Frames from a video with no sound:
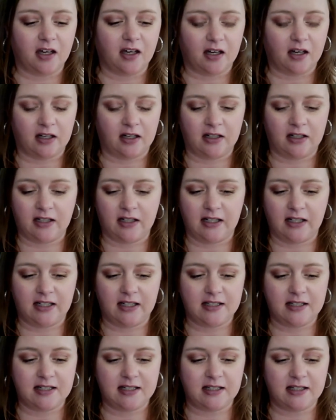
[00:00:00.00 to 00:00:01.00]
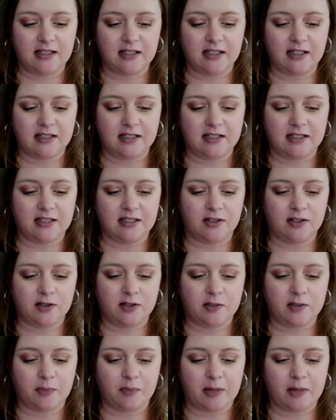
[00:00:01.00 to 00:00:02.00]
Uh, it instantly
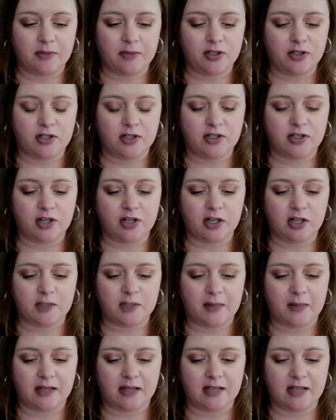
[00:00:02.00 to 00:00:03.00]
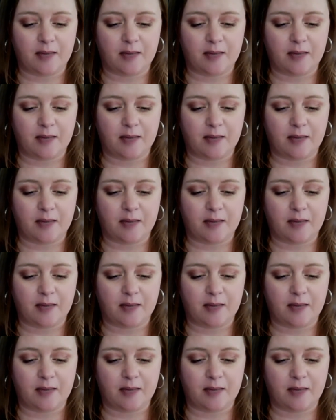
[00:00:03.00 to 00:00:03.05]
conceals blemishes, dark spots,